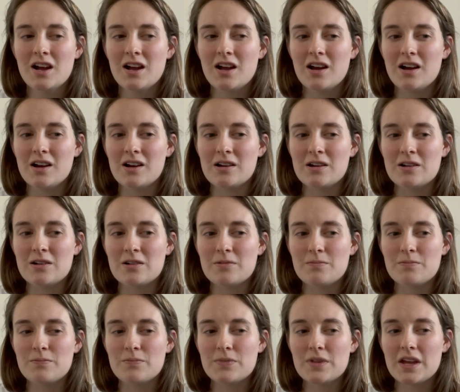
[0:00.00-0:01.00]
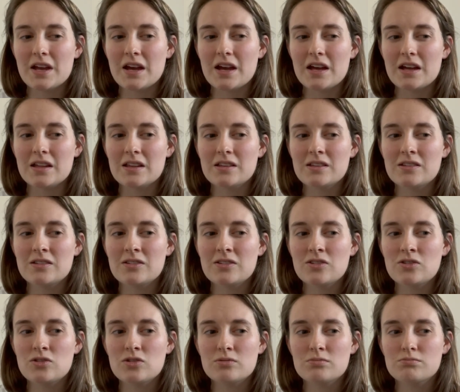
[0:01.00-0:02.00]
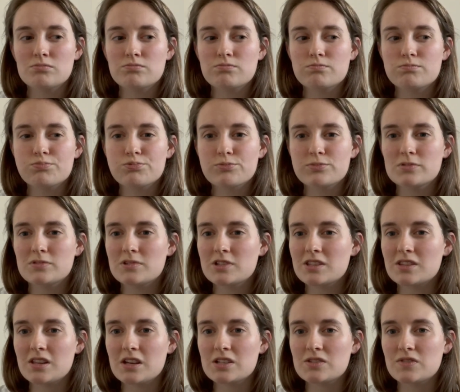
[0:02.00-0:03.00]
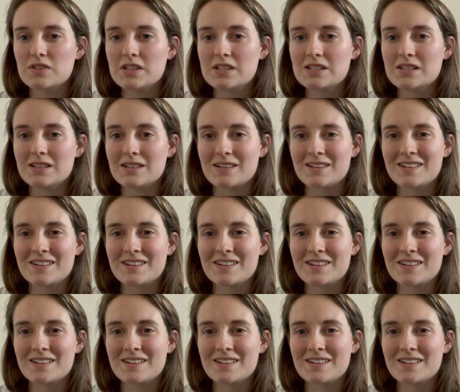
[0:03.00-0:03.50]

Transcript: And thanks for listening.